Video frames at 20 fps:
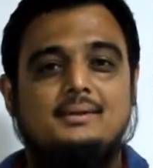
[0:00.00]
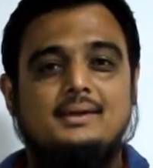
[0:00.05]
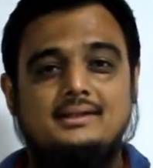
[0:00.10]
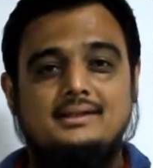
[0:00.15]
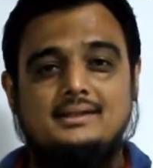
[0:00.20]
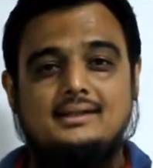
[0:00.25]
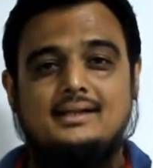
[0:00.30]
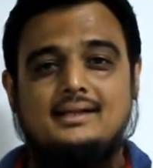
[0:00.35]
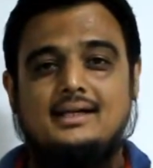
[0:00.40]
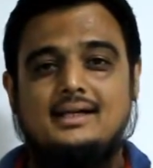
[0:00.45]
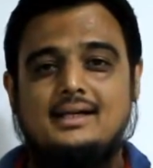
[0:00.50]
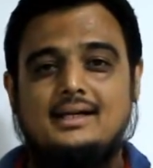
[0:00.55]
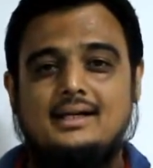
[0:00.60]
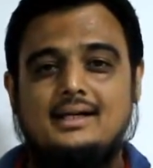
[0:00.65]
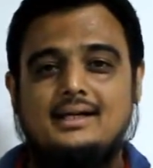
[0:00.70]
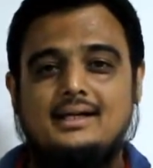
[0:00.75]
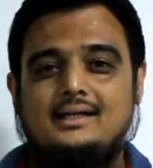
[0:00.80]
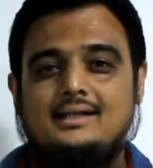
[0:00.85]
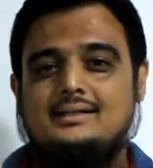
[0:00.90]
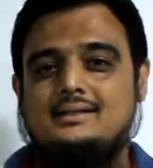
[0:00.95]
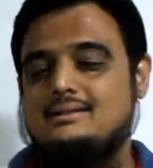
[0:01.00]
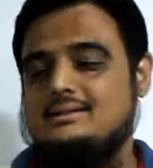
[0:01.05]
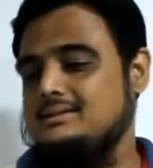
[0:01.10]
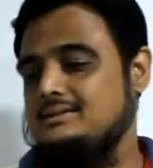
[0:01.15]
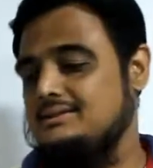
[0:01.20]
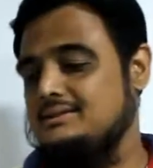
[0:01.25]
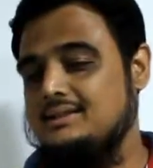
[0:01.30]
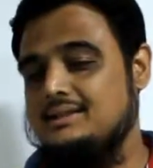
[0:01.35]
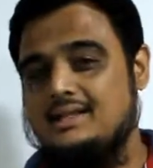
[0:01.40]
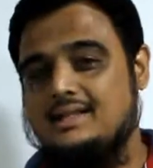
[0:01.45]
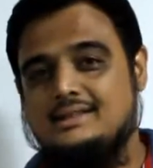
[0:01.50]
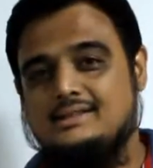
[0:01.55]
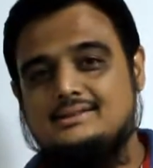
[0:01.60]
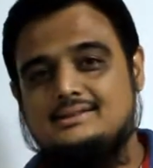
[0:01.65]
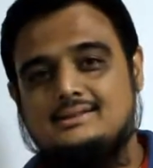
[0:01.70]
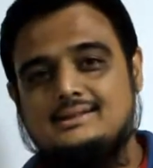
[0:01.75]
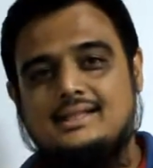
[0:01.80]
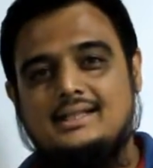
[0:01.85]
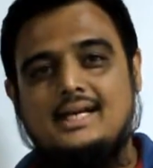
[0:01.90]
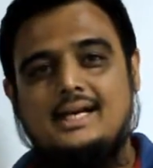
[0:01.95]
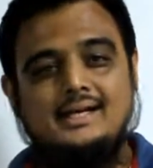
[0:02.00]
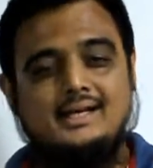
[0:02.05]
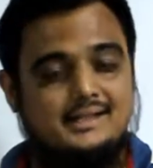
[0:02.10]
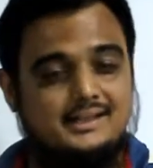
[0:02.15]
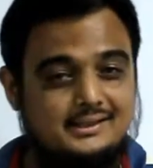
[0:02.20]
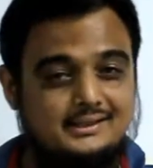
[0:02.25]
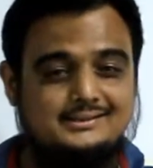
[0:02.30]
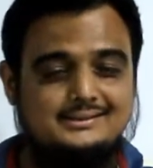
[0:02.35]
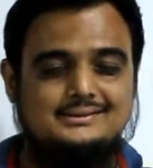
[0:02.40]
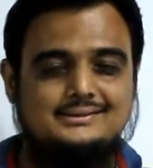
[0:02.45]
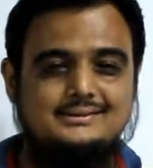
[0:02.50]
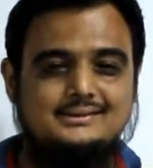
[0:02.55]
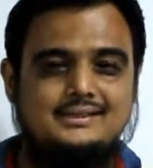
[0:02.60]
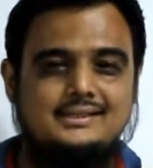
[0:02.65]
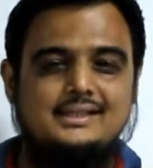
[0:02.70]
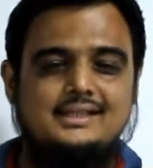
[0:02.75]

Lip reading: But sir has enlightened us.